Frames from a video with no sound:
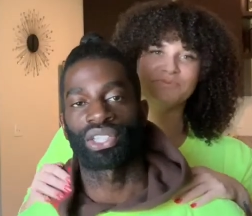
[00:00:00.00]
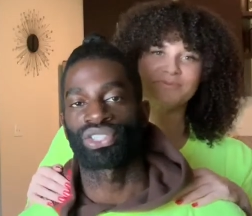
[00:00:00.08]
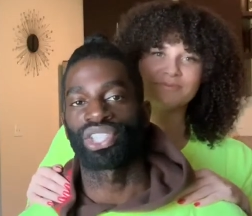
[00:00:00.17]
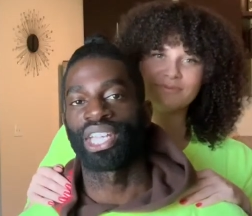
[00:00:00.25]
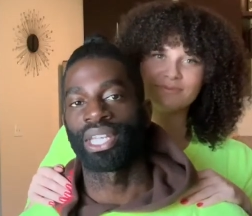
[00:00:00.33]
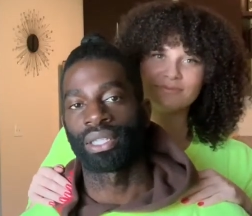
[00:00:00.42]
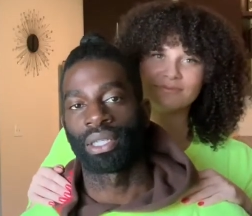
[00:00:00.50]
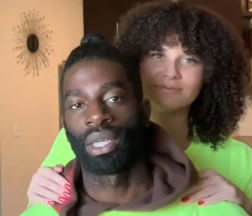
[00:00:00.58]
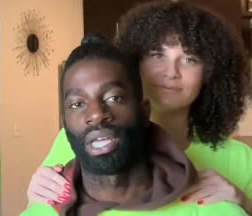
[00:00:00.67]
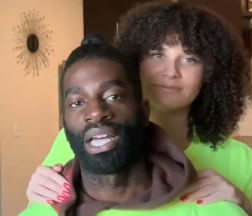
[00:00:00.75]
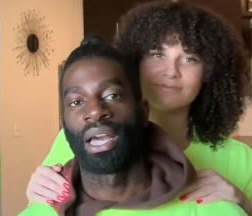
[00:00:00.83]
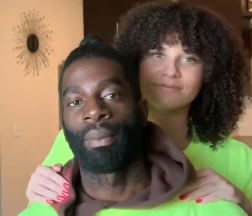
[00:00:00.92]
Speaker 1: going to see it.
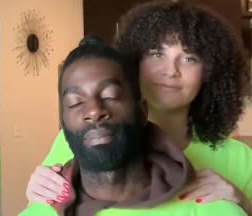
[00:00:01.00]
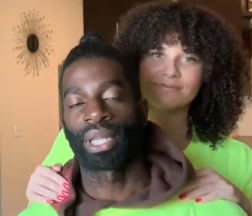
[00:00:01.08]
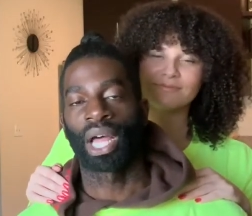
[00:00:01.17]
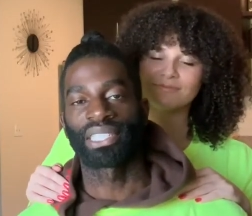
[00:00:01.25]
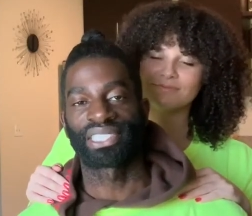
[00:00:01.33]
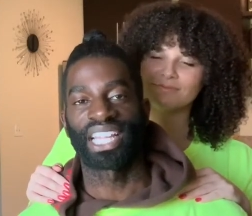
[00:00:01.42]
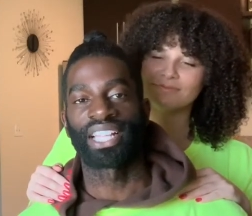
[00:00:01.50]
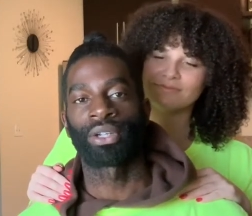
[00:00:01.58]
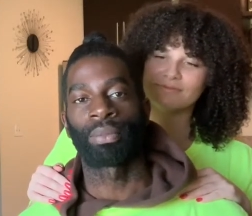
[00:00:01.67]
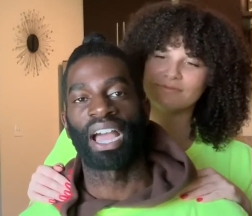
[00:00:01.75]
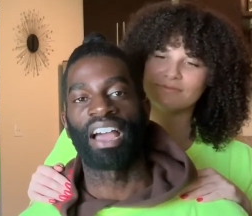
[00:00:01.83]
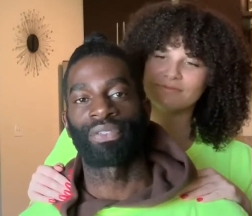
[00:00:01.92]
But I'll
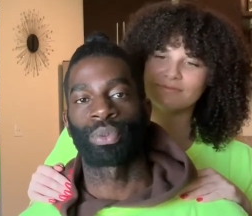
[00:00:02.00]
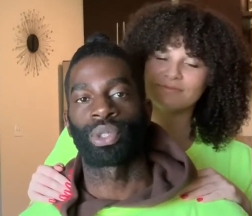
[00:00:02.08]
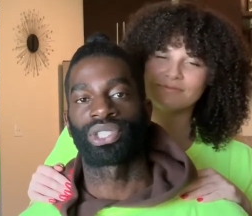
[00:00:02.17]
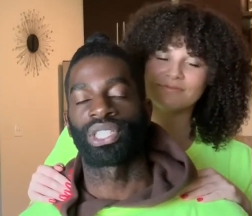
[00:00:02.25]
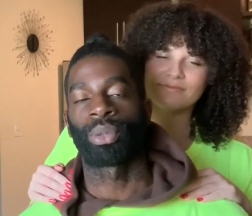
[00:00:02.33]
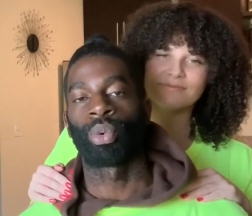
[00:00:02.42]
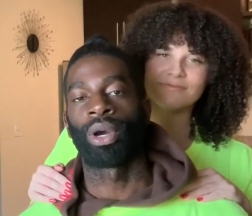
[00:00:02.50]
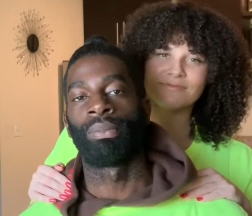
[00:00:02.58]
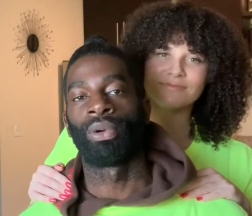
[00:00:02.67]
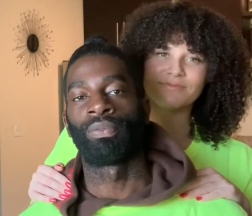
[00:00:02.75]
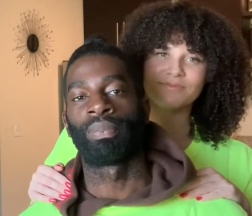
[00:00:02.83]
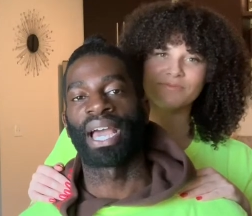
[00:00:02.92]
stand up afterwards and then we'll
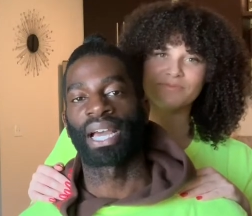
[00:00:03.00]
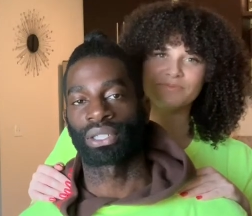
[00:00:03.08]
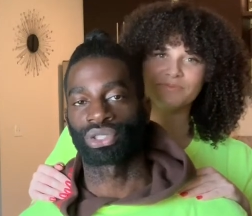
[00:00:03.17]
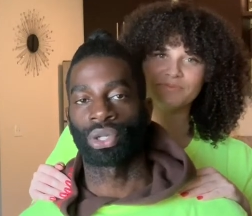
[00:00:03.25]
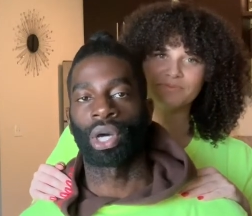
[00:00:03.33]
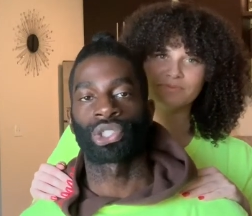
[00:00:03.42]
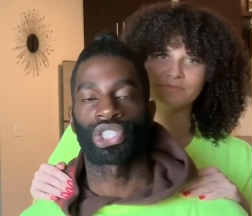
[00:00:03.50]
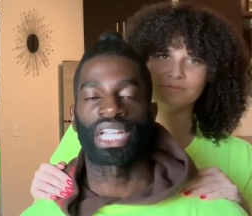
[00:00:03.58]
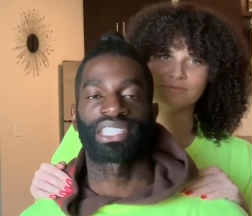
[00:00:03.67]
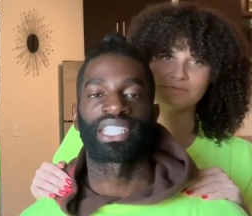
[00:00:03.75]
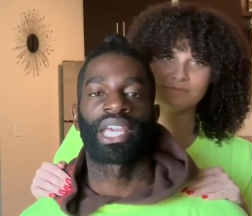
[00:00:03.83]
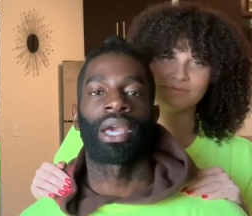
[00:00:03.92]
move back. So she
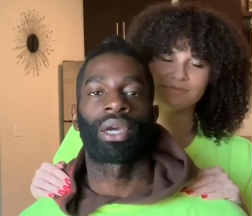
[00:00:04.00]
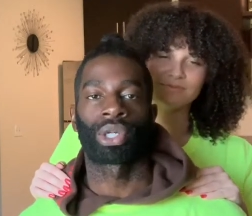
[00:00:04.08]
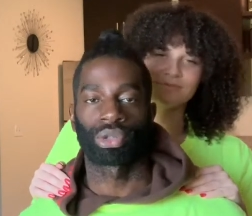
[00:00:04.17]
has to get her